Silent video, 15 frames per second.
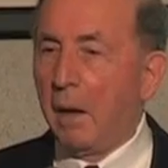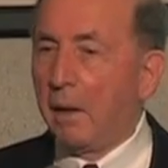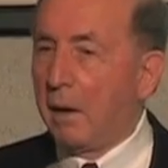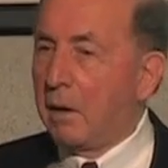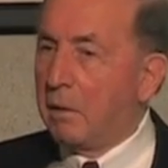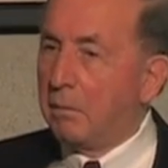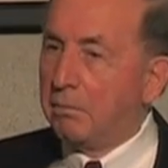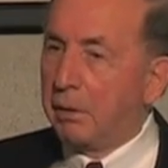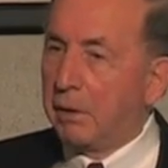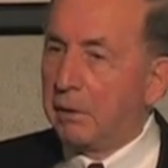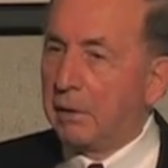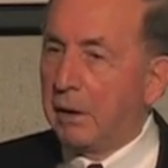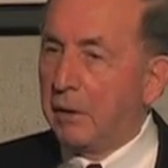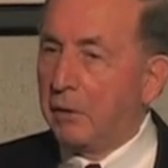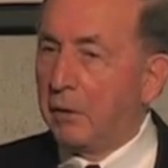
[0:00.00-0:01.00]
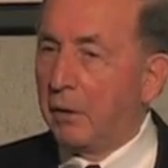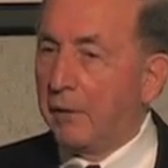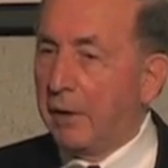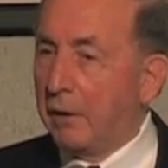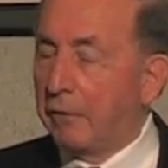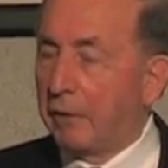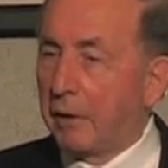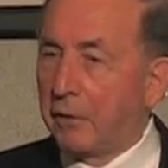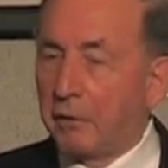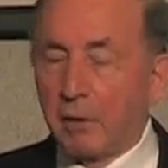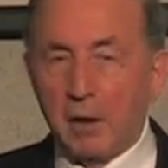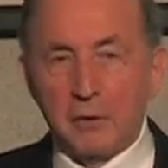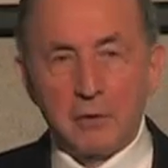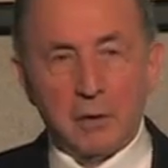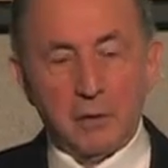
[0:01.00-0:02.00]
the components of
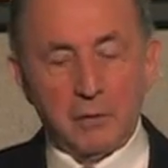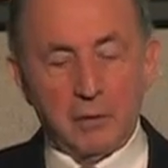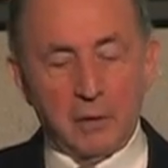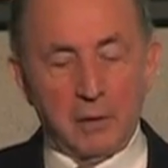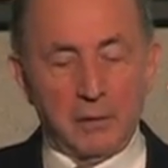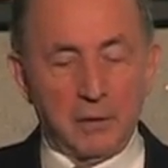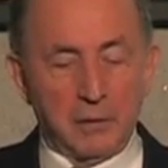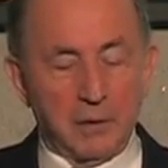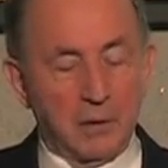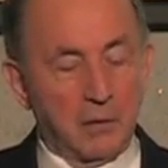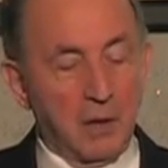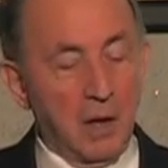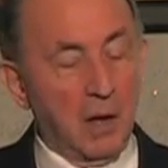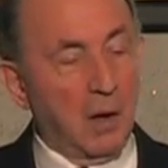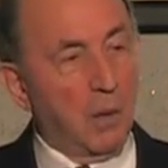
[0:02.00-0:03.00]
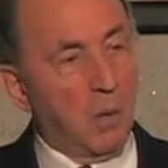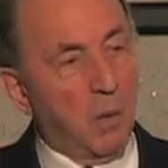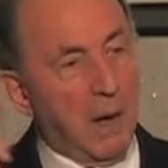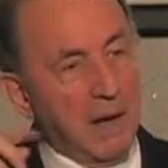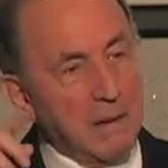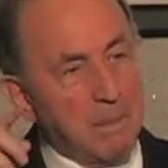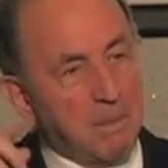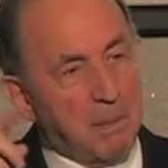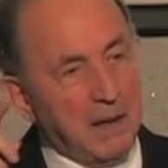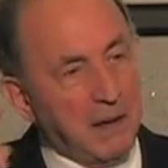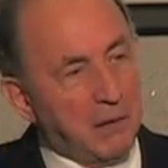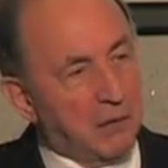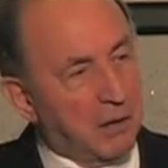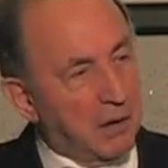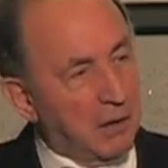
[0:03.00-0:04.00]
infrastructure services? What
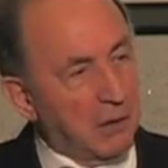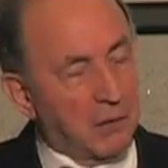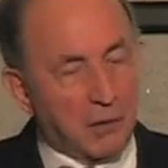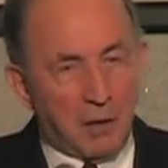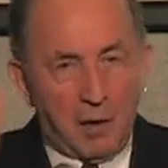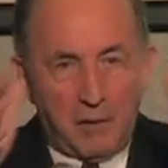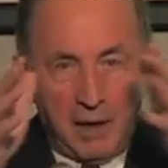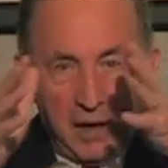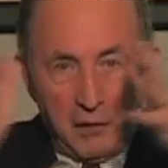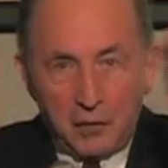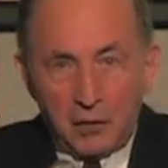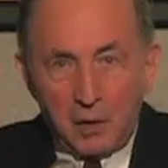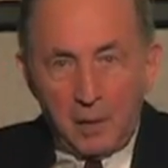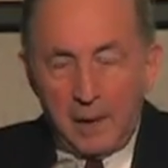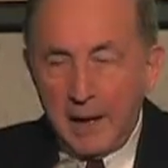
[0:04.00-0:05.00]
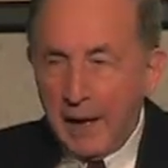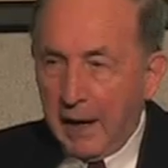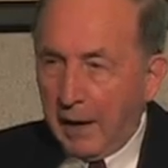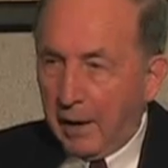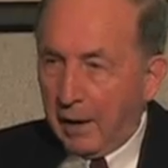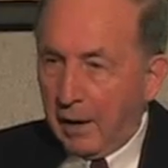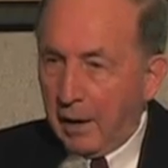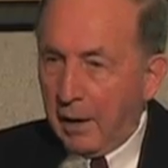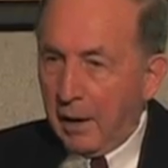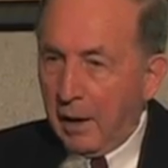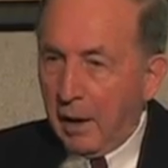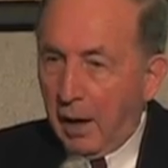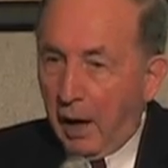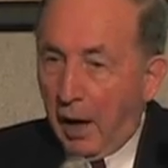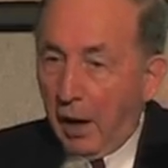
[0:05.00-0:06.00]
pieces of SOA
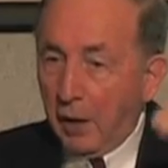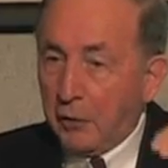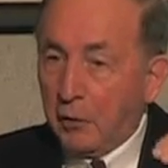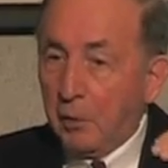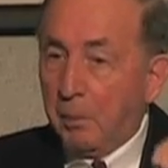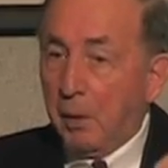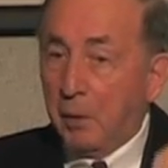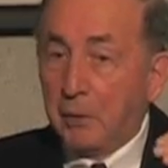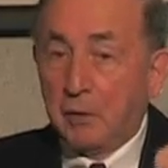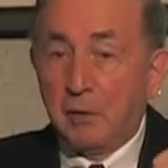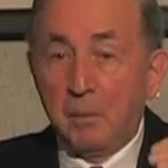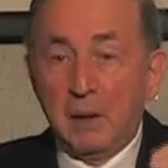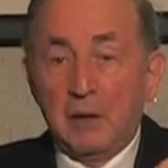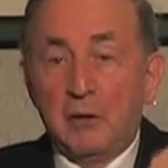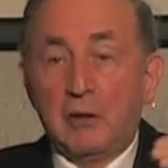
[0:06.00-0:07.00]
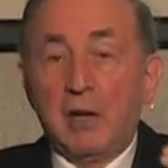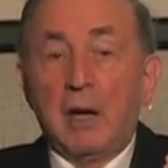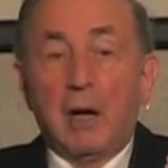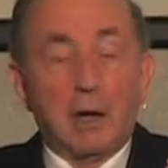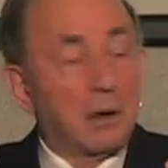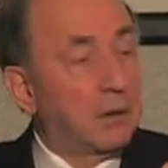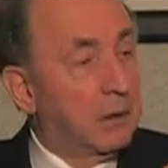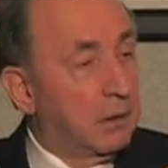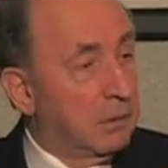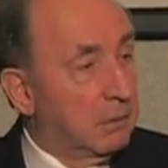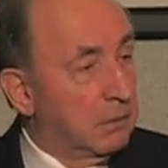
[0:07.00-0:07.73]
are supposed to be shared